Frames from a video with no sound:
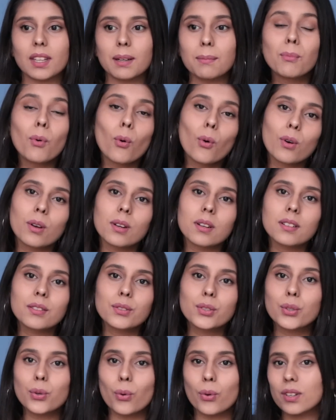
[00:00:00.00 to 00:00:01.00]
more
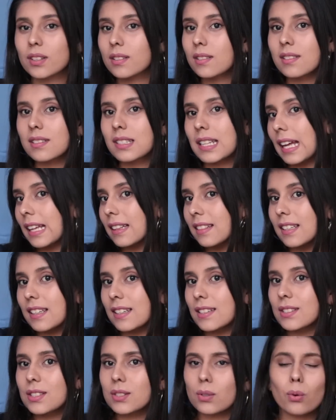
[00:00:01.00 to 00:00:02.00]
tutorials like
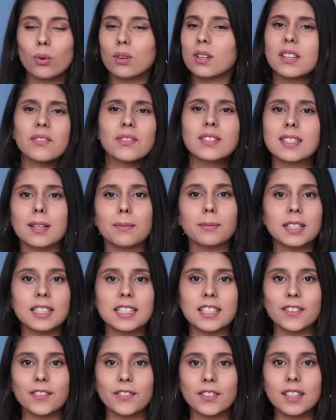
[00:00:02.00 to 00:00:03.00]
this, or even something
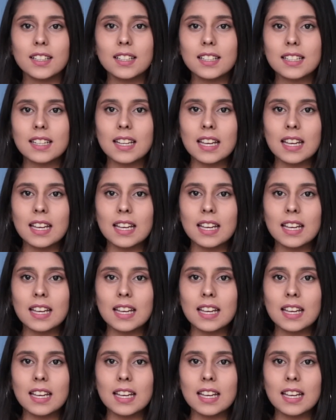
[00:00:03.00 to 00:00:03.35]
different.